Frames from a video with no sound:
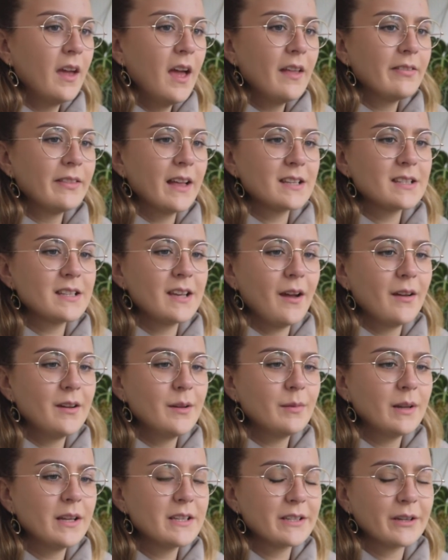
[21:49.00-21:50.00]
That's the
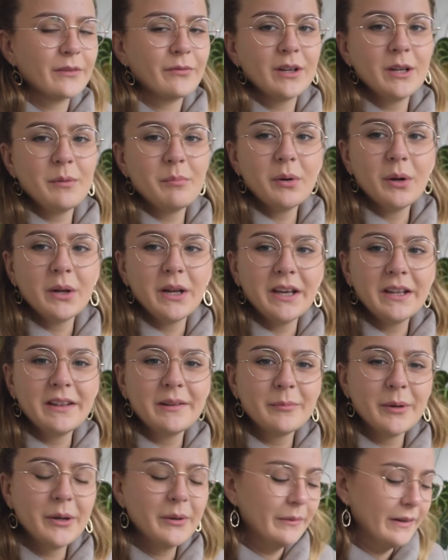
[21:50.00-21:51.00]
only place I can really put it at
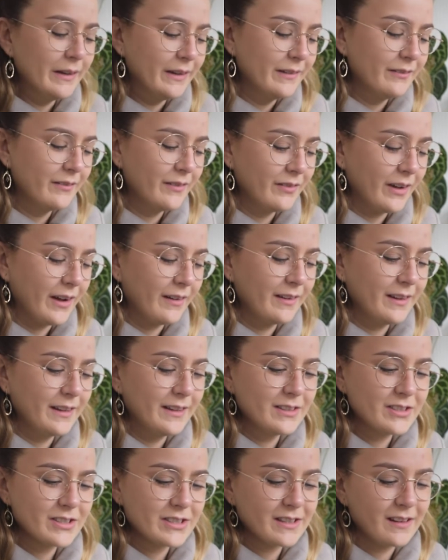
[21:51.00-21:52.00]
the moment without
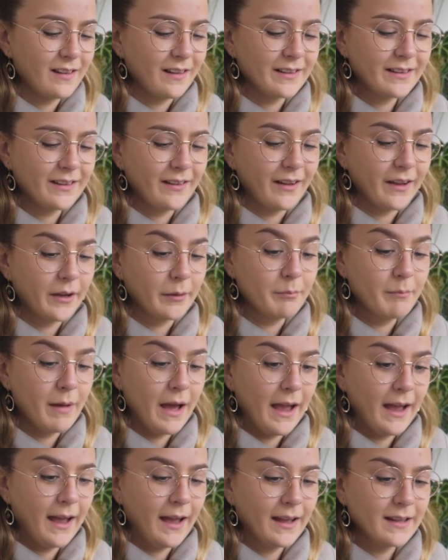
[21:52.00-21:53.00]
it just like going
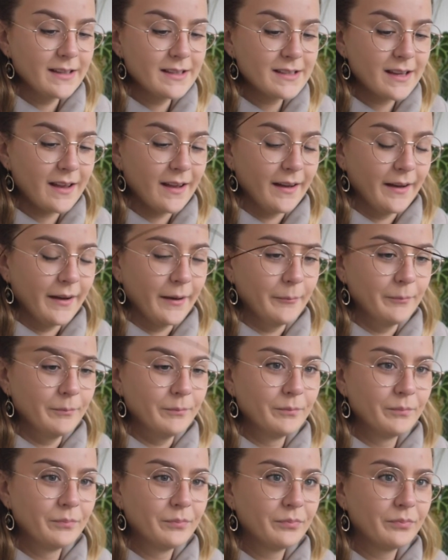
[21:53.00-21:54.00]
mad.
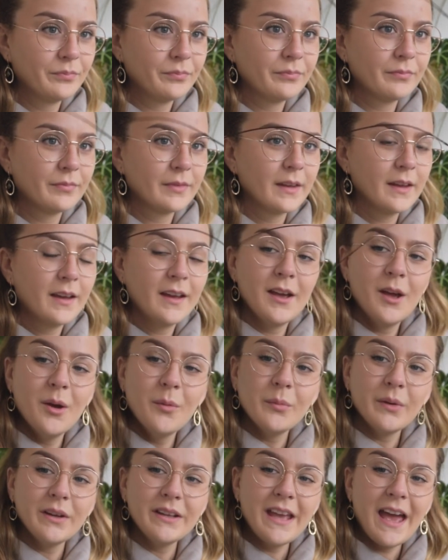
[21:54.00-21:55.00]

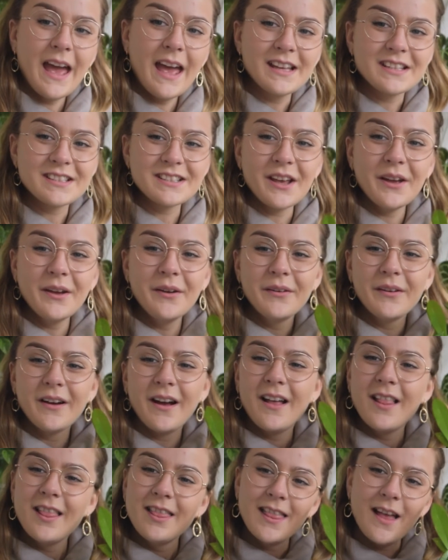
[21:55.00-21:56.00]
But yeah, so
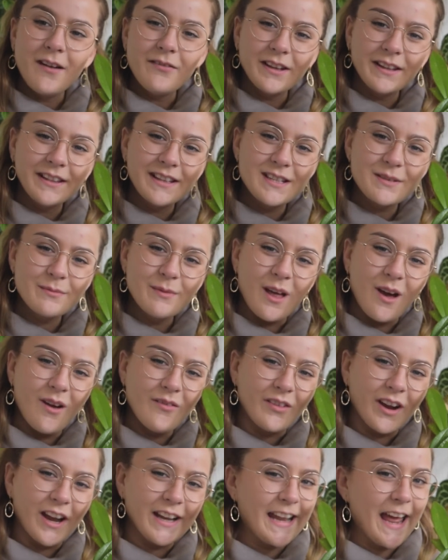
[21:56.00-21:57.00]
loving this
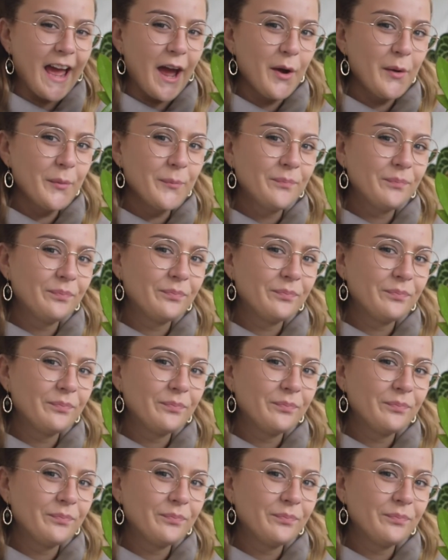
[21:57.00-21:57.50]
plant right now.